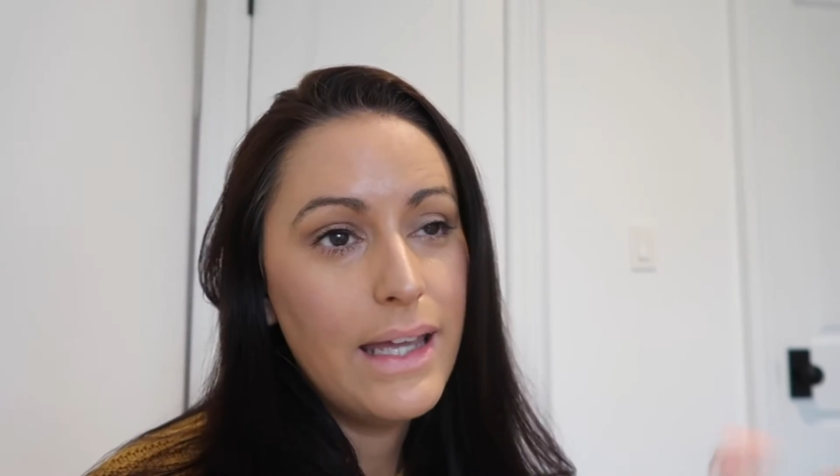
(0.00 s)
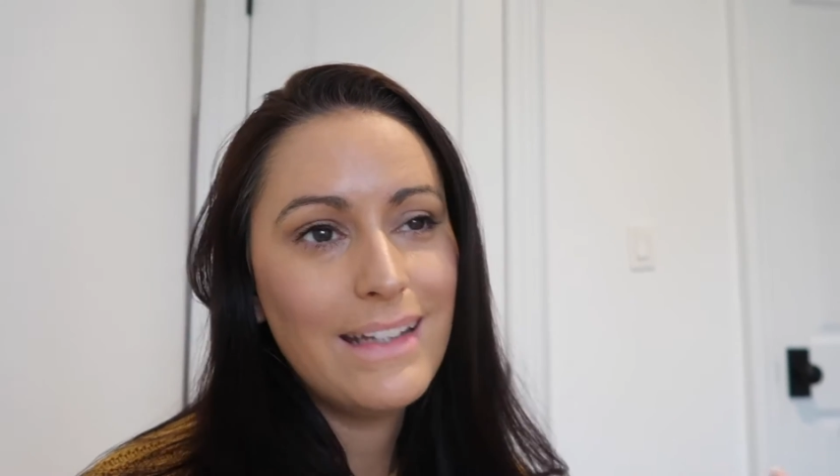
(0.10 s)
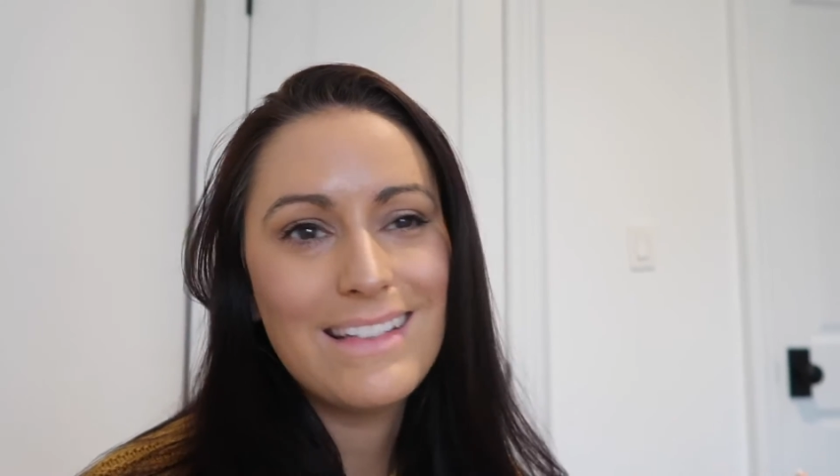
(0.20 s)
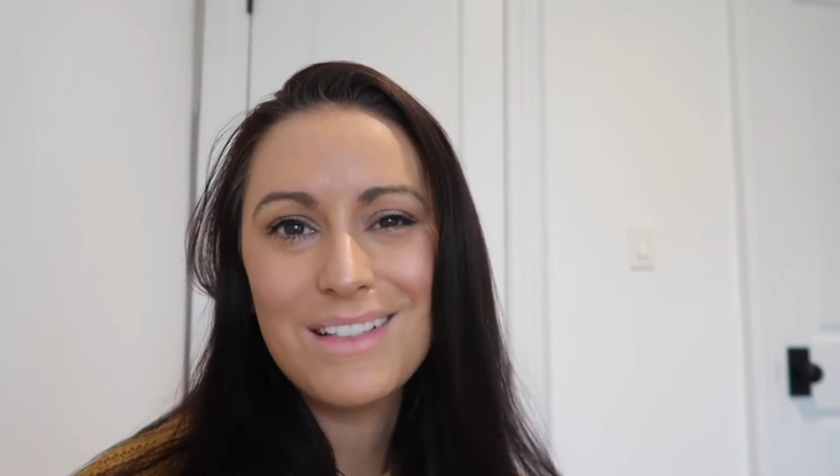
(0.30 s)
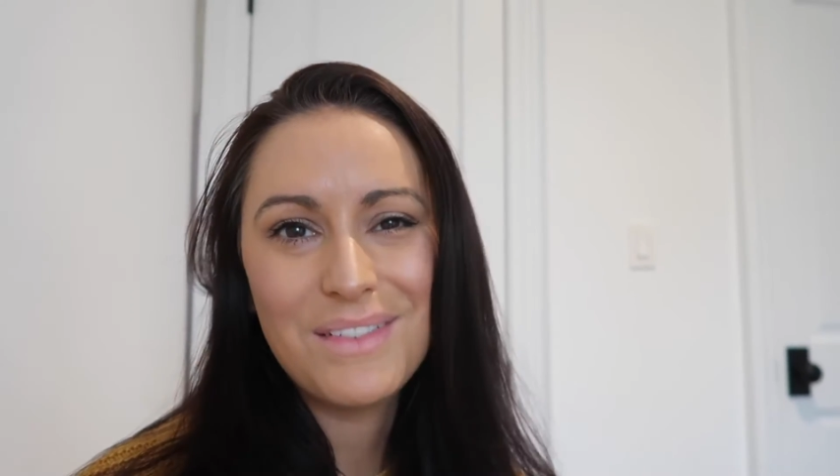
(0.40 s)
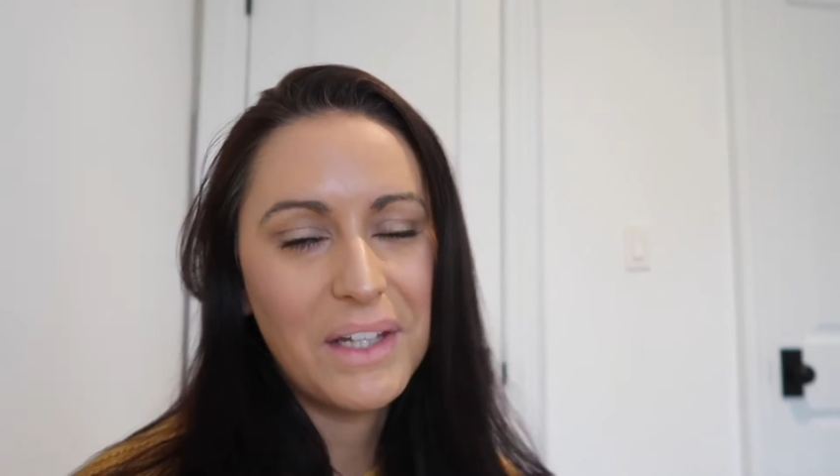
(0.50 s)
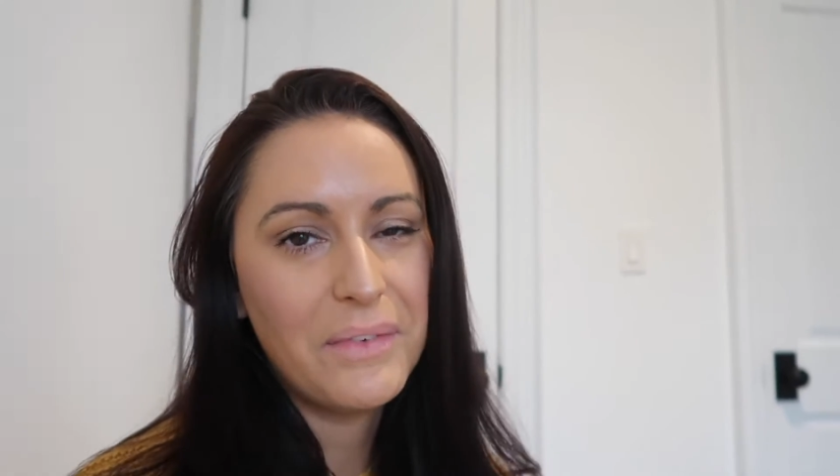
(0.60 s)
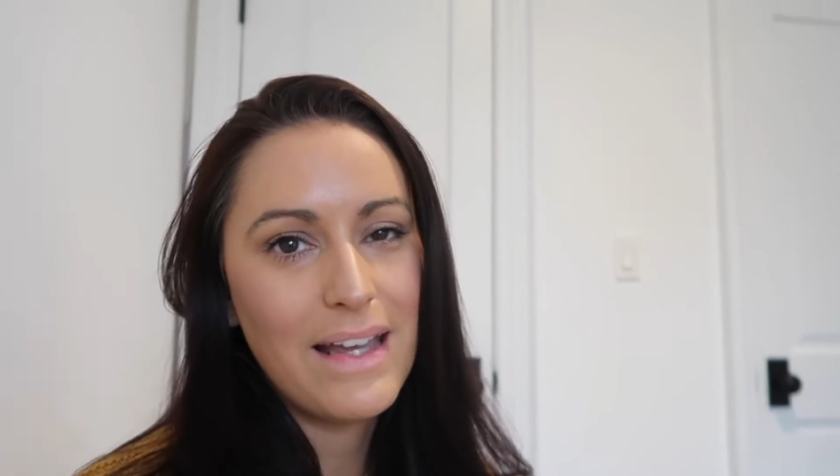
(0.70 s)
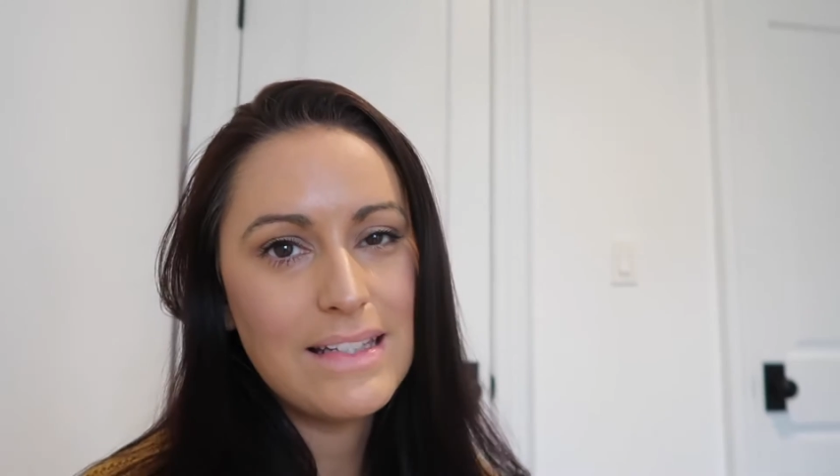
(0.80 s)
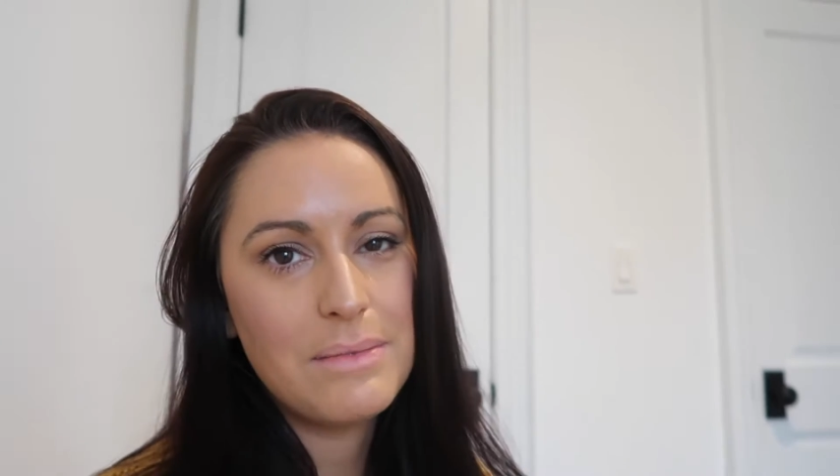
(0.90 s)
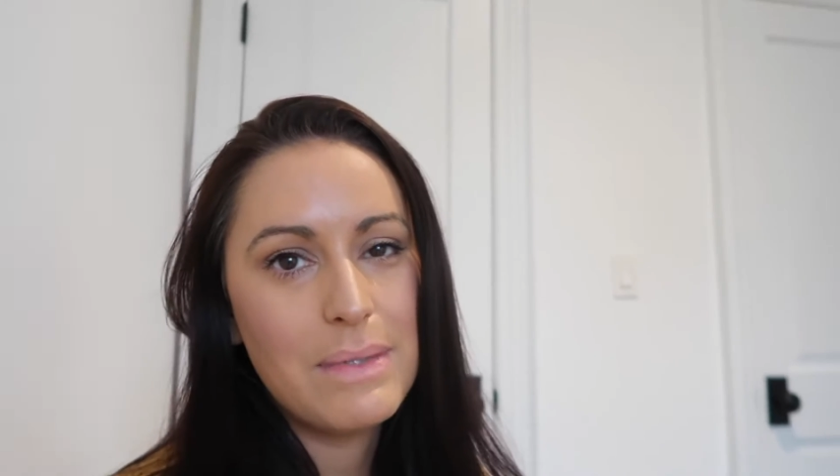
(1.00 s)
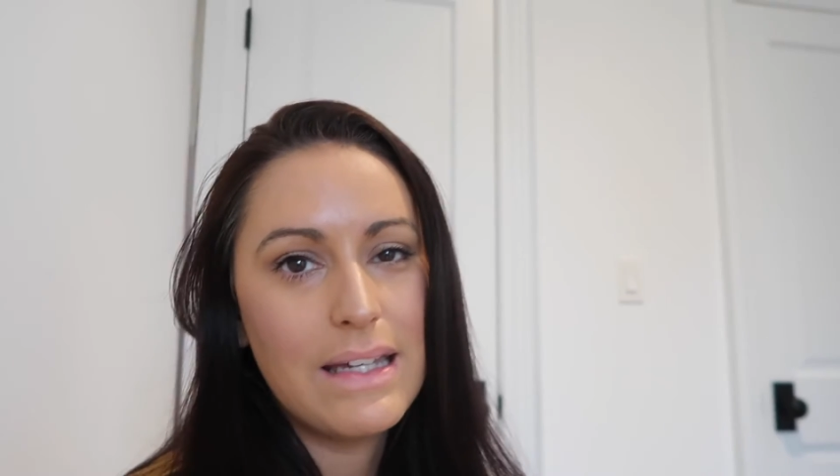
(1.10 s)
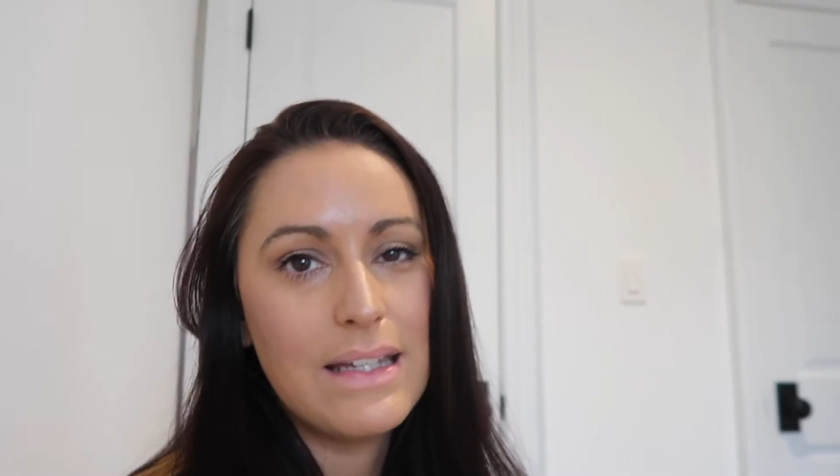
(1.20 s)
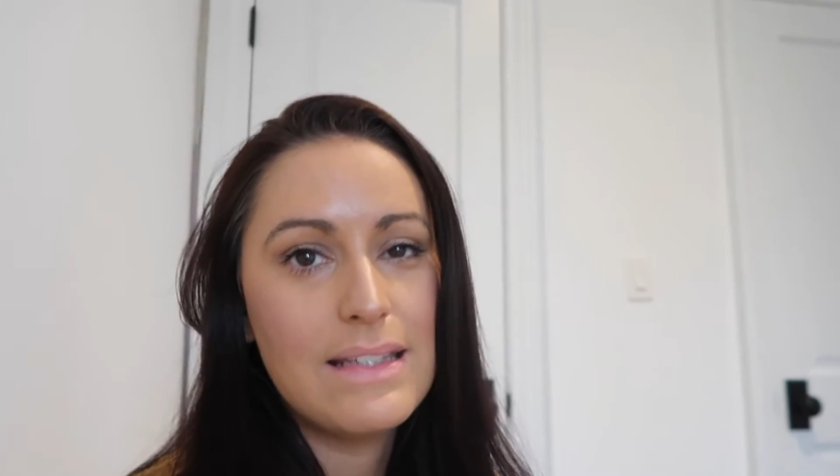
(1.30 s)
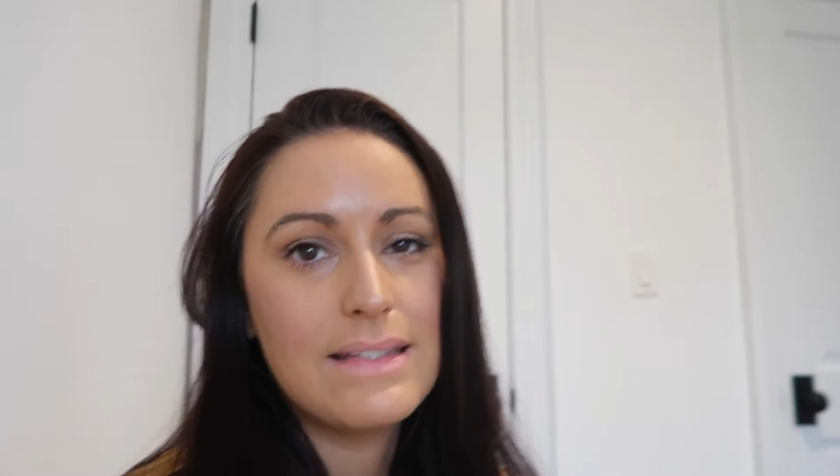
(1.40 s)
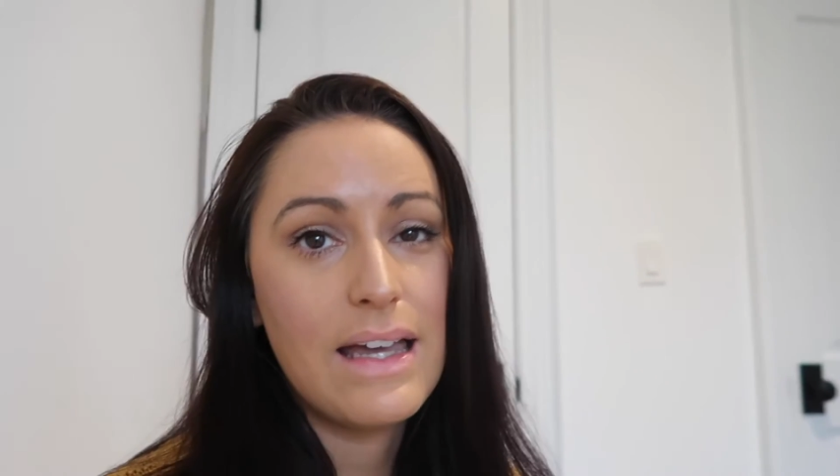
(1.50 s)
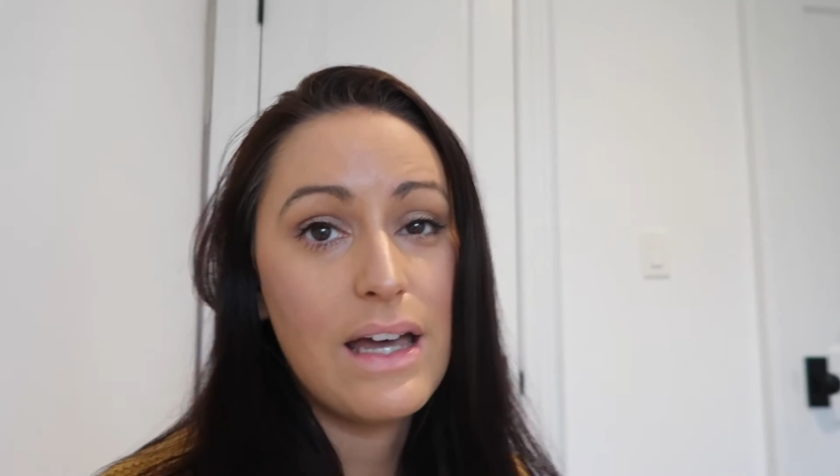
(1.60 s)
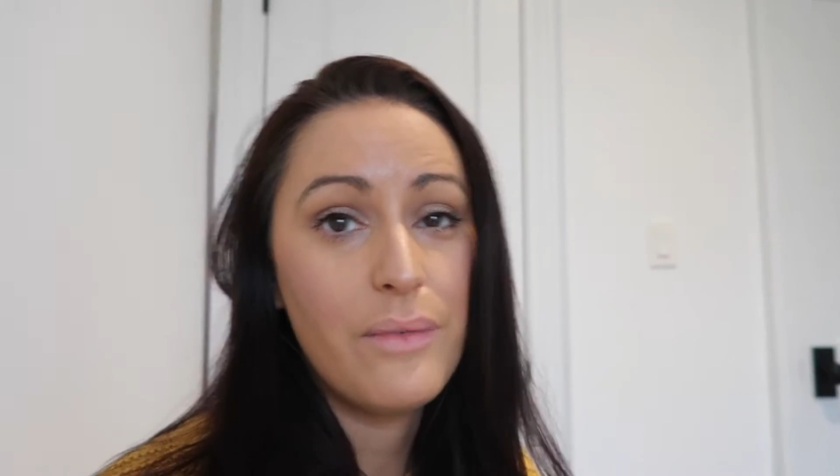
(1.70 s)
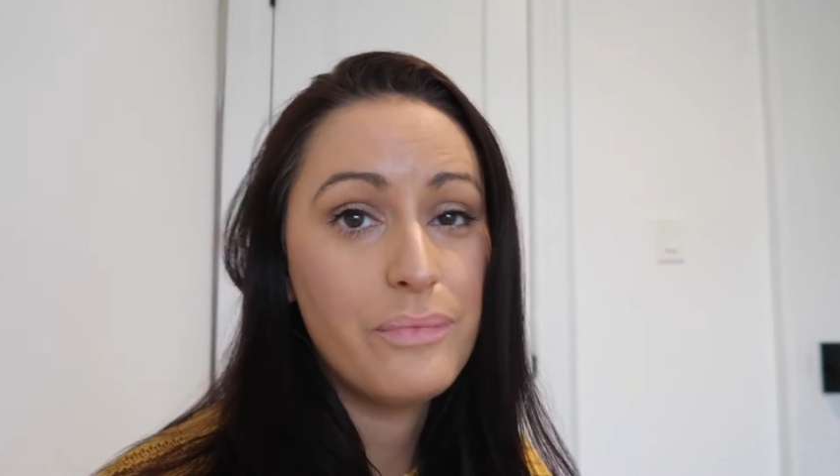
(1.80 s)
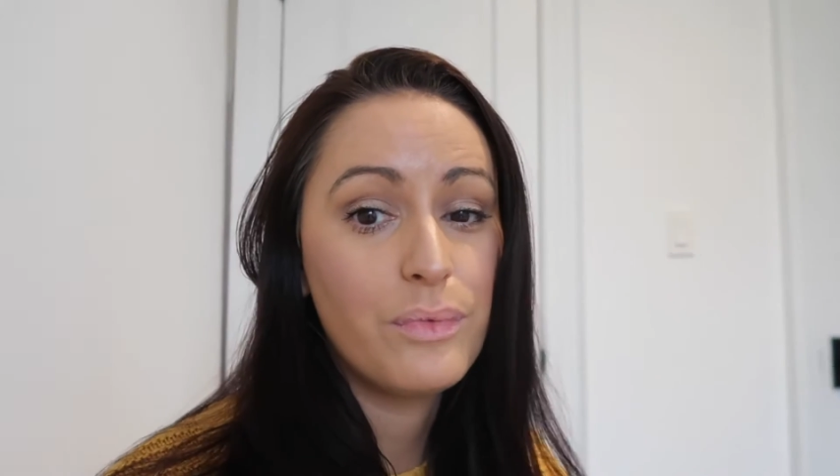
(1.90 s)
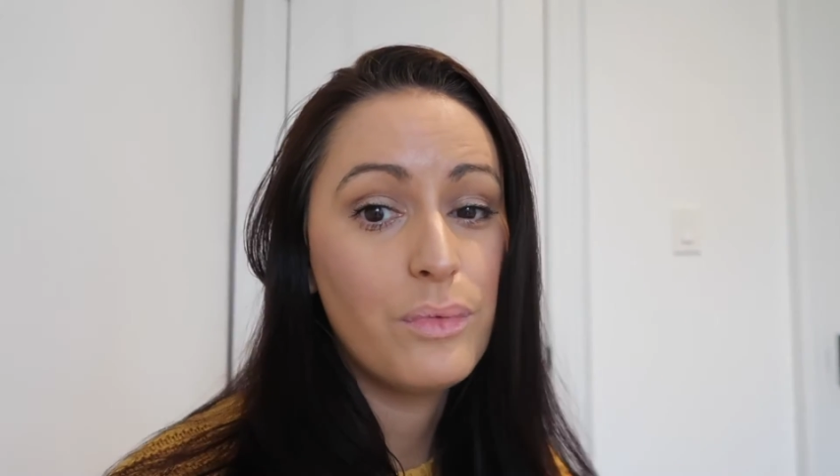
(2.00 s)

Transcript: I didn't really rest because uh,